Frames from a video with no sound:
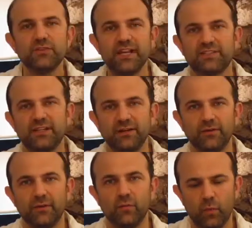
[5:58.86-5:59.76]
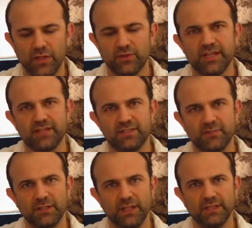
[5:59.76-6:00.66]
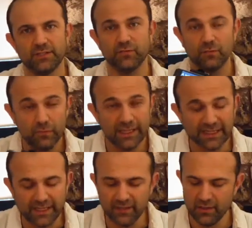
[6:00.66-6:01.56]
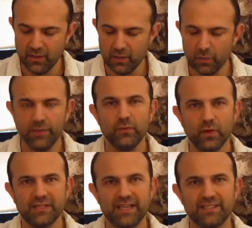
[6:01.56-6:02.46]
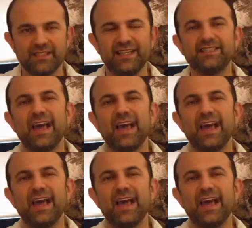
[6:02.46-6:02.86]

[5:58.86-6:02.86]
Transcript: testing when you test something like this? Really, what you want to test is